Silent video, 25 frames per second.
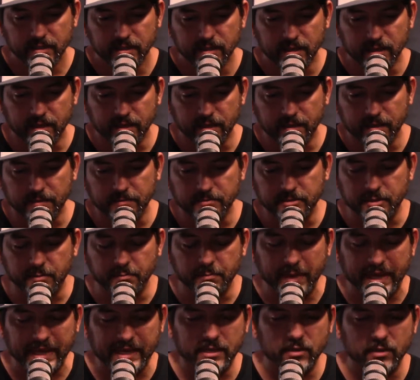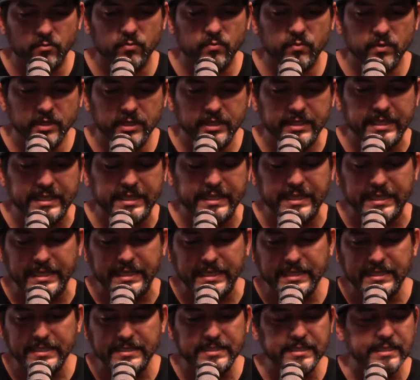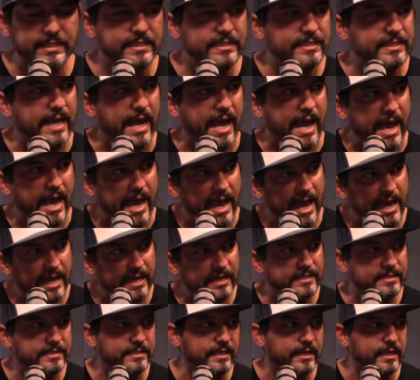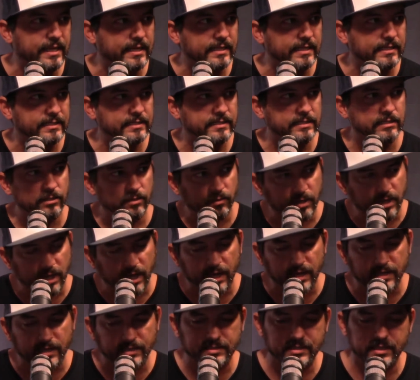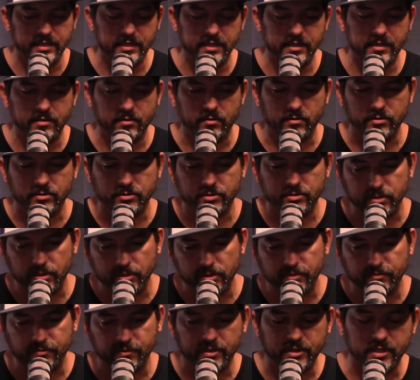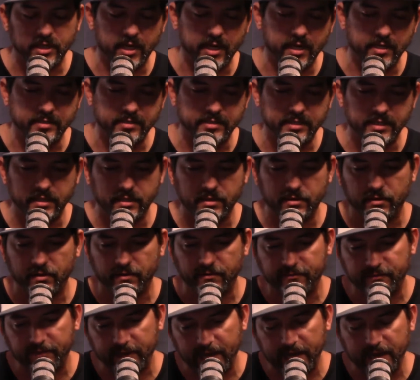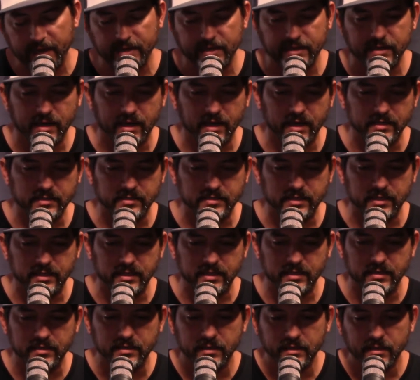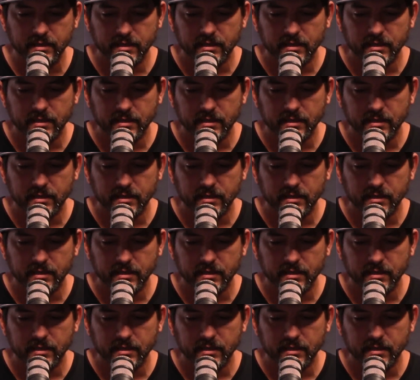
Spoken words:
to make it really easy to access, content, or search for content, or find content.